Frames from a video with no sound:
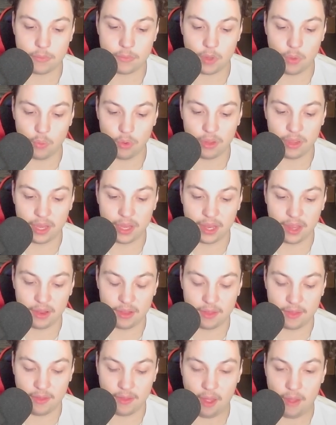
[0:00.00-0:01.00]
really good
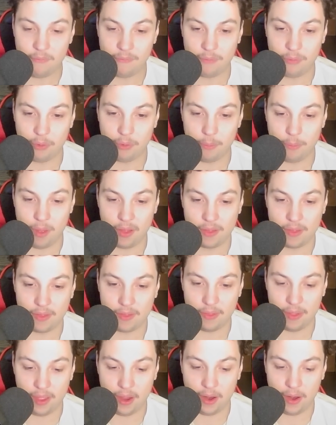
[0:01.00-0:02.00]
stuff from us
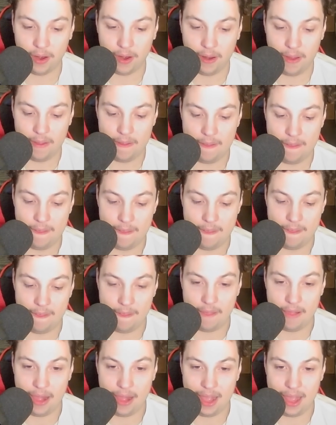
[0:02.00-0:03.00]
there.
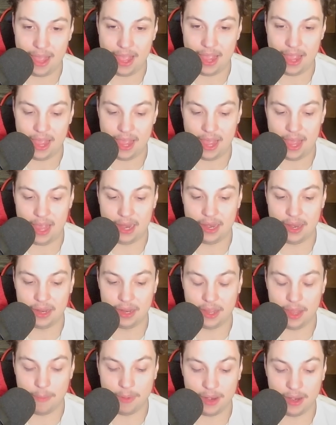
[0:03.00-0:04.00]
And
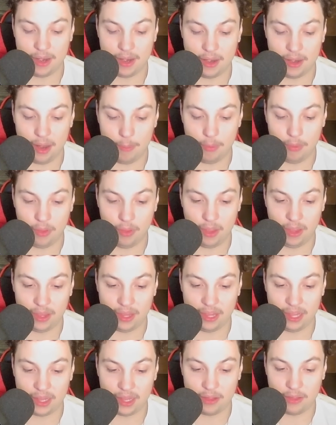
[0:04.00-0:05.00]
coming into double
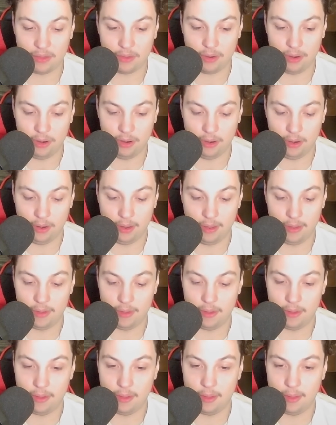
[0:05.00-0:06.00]
elixir,
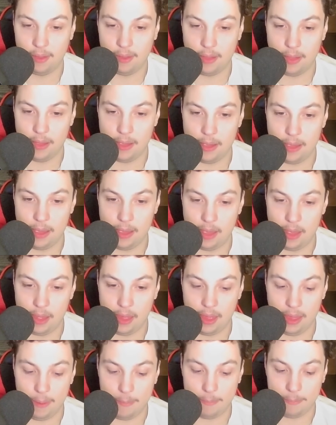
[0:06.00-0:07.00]

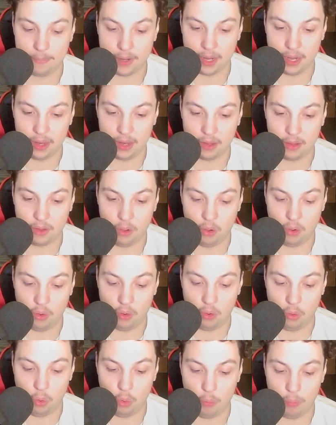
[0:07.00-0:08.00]
I'm gonna
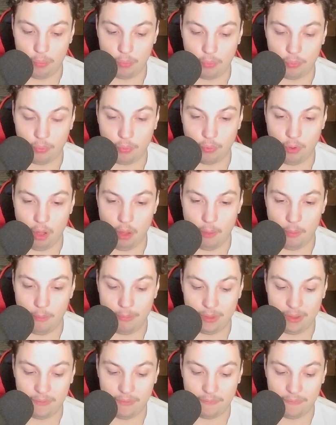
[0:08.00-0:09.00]
go
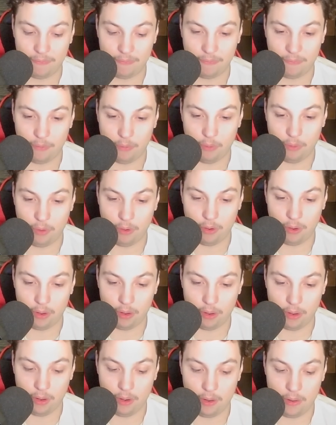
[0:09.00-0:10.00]
probably
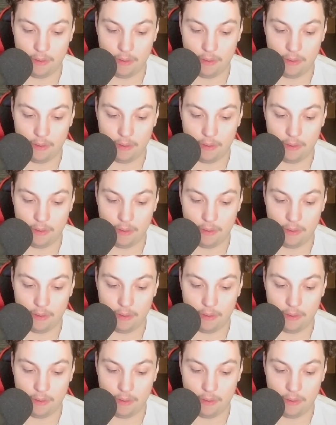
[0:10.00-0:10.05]
for,